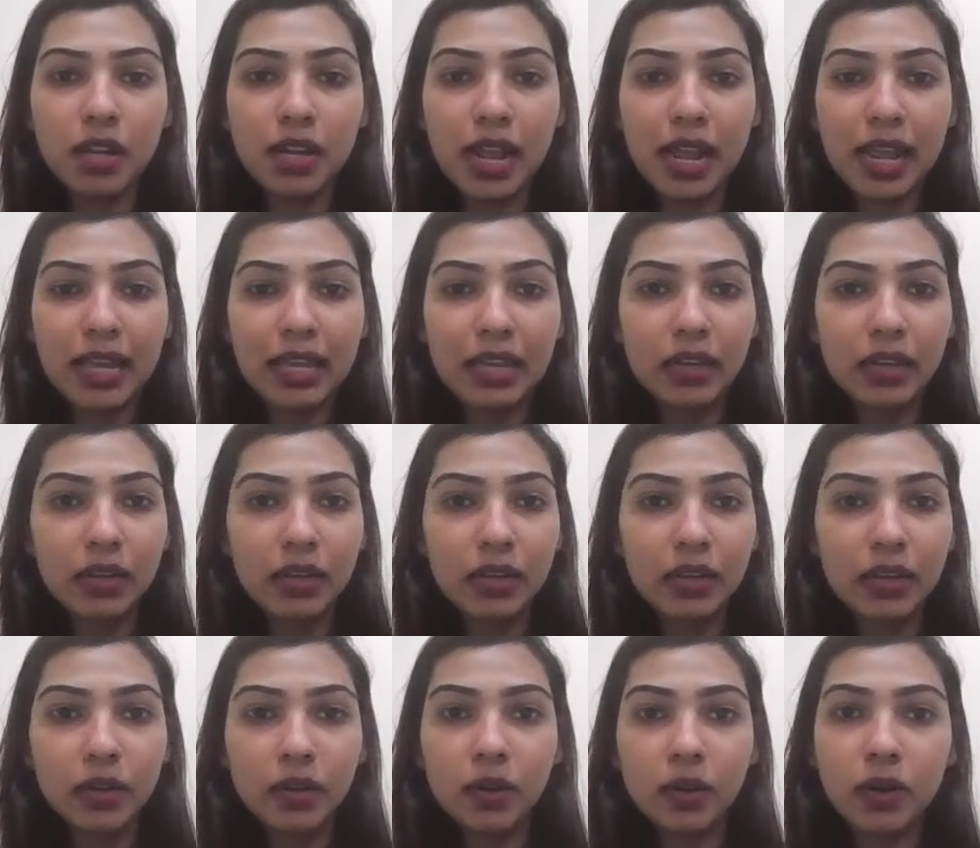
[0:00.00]
Like
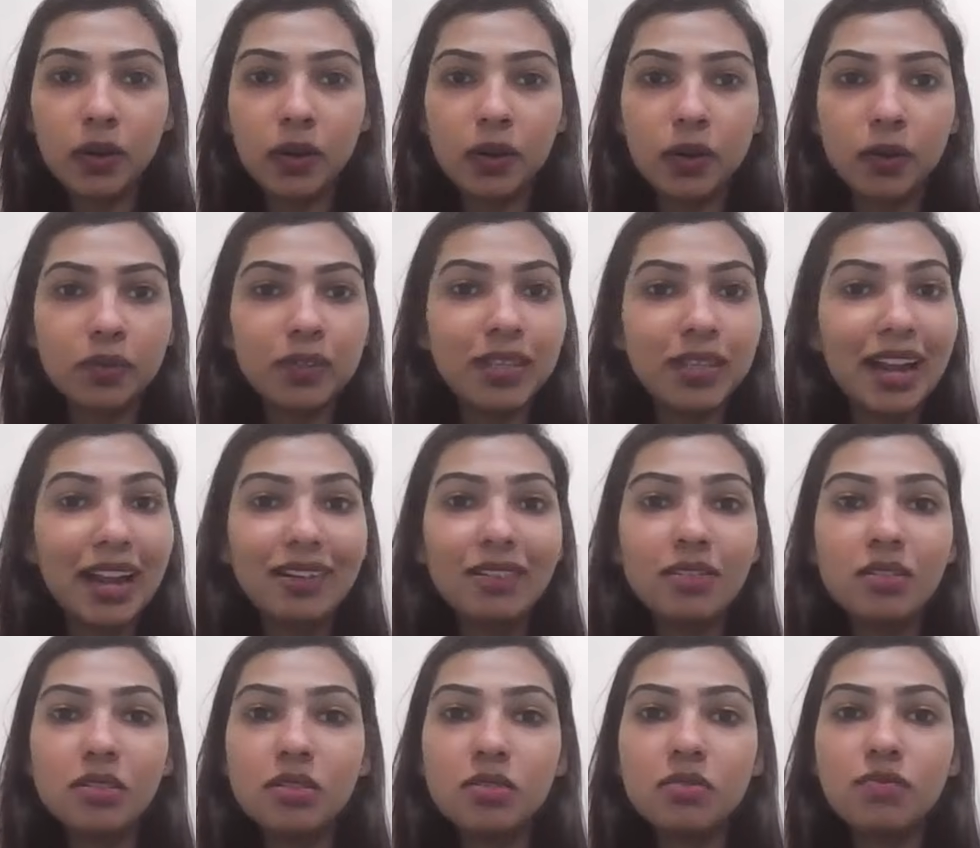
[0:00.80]
that
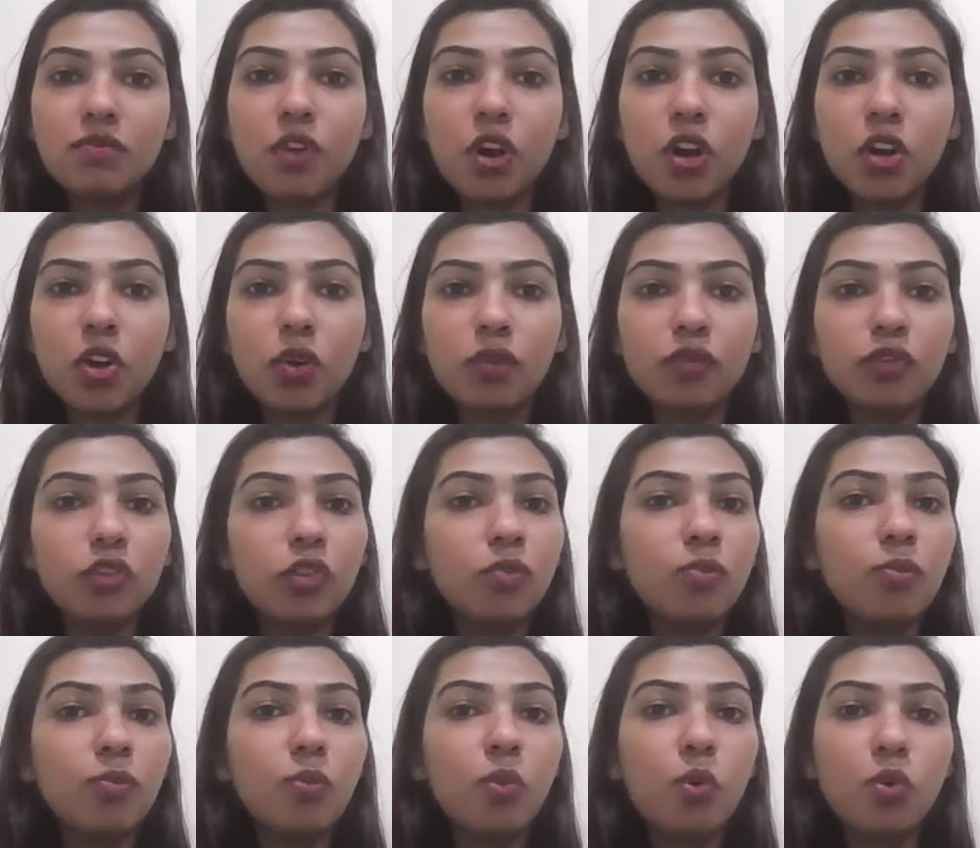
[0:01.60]
is one of the
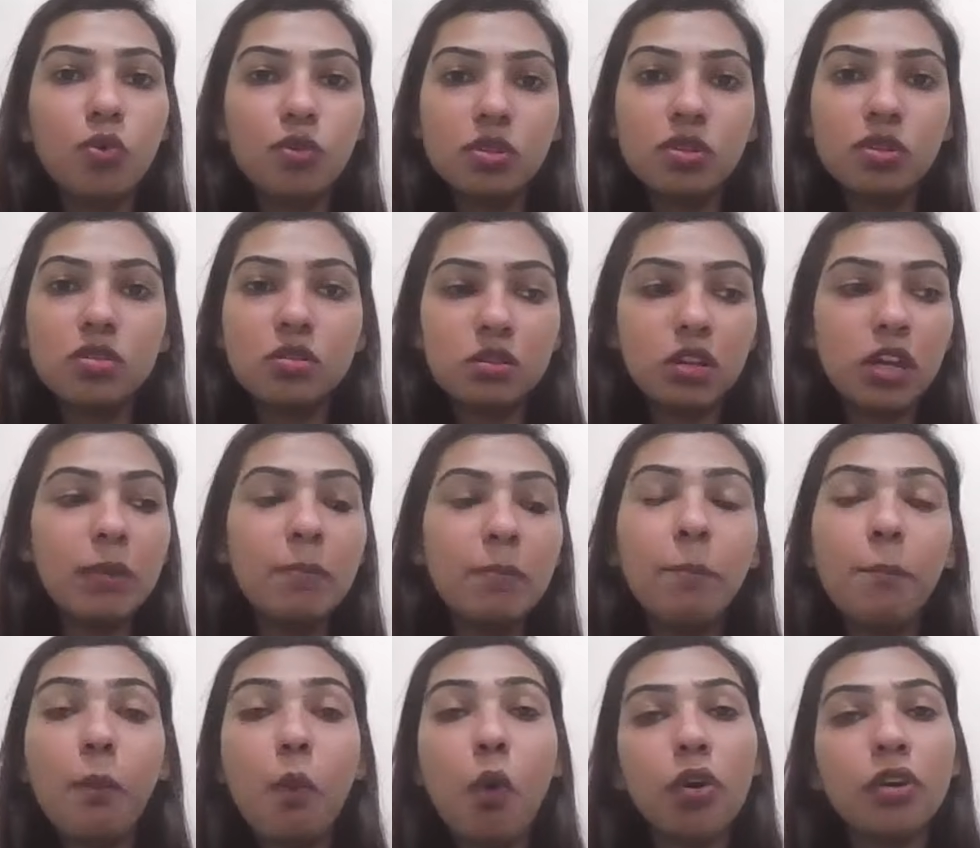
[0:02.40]
most
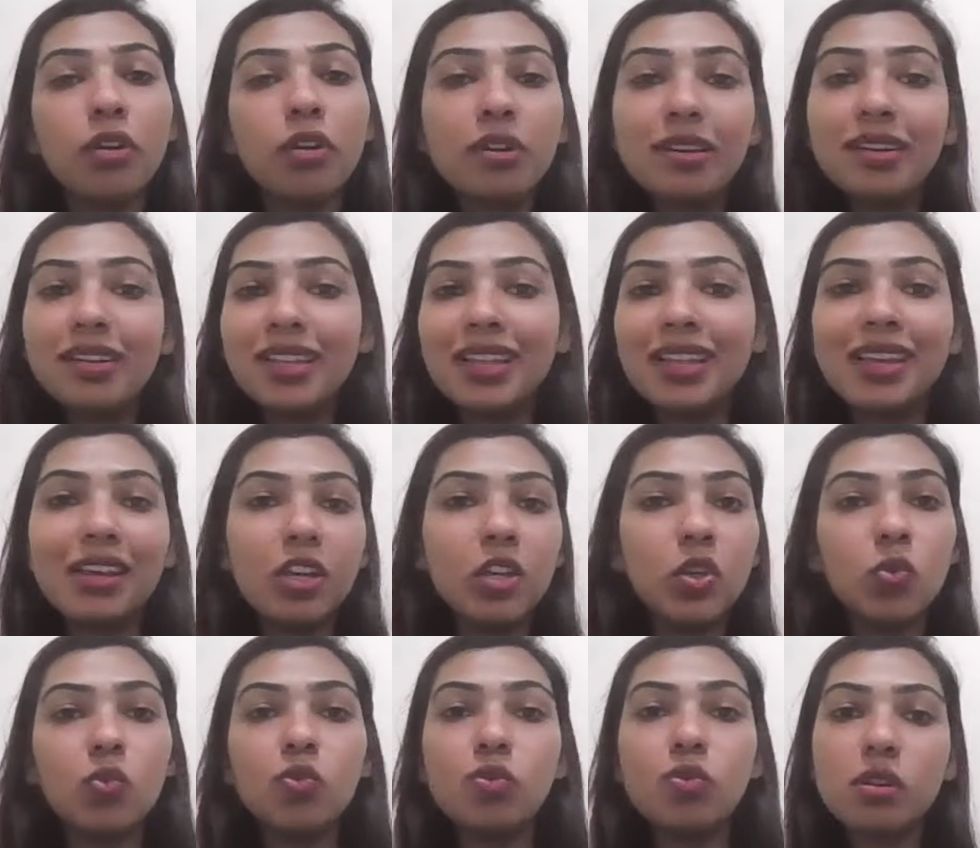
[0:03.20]
important thing
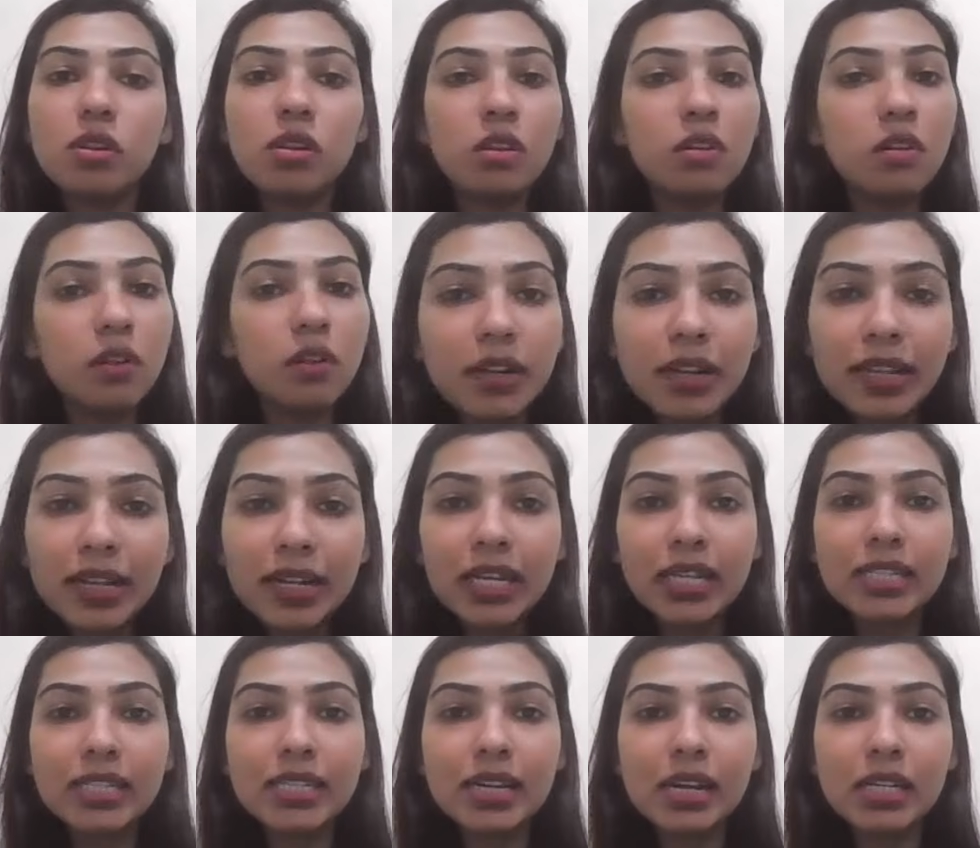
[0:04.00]
you learn in
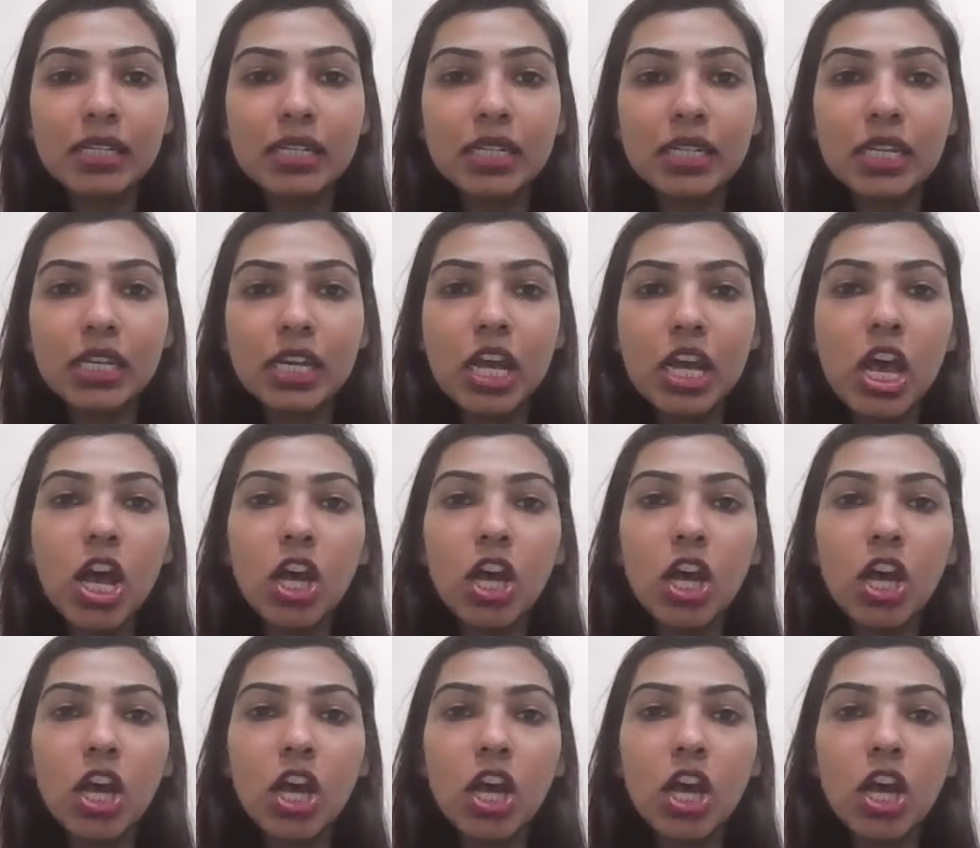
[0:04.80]
consulting.